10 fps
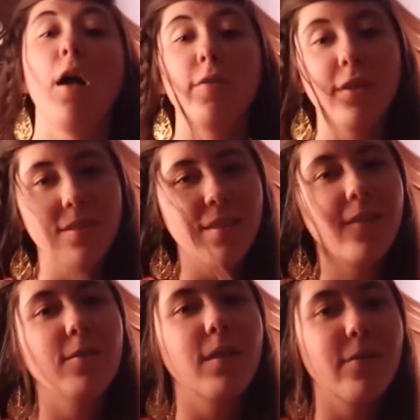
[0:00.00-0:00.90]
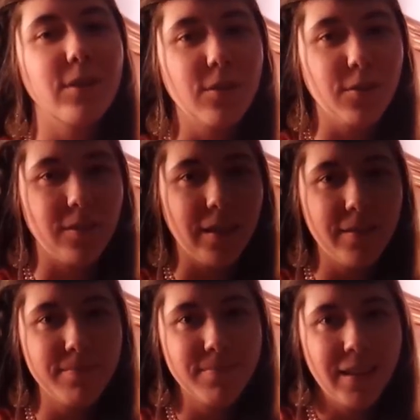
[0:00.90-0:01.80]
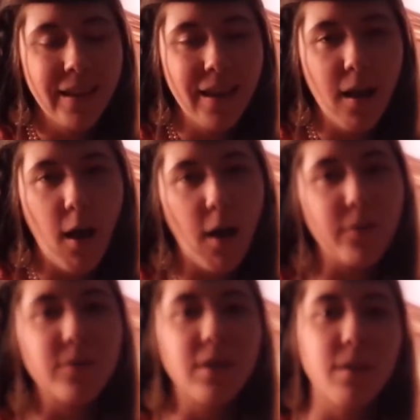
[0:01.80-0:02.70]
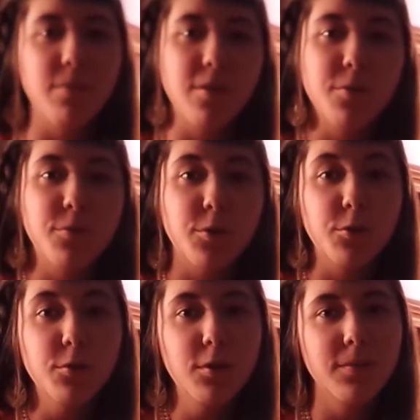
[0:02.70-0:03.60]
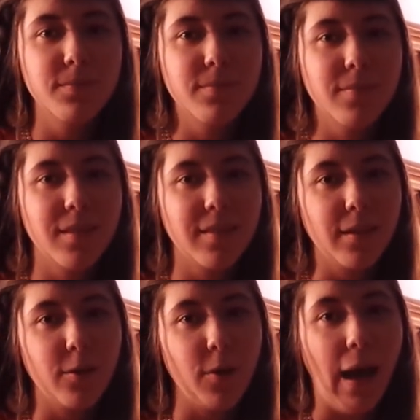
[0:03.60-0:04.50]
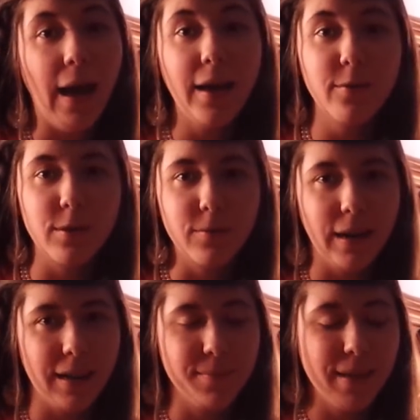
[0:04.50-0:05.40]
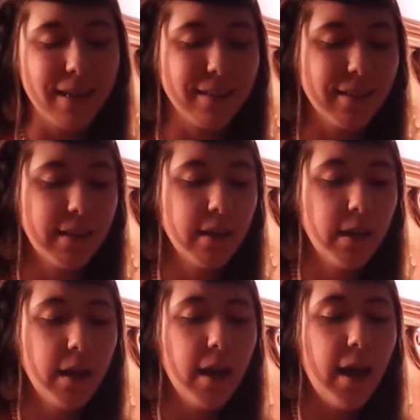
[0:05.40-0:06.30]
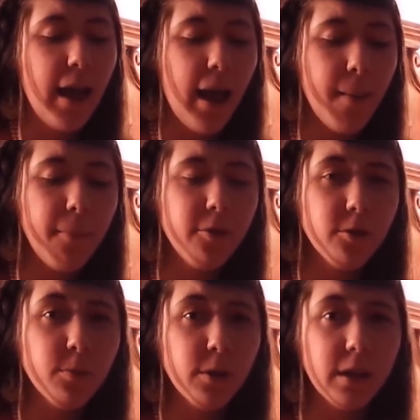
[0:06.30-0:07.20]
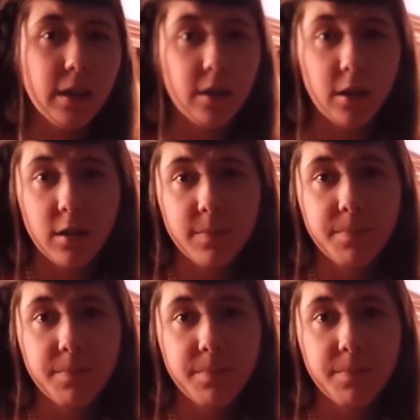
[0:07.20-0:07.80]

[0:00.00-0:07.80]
obviously they're love-inducing oftentimes their food. So I would recommend apples are pretty good,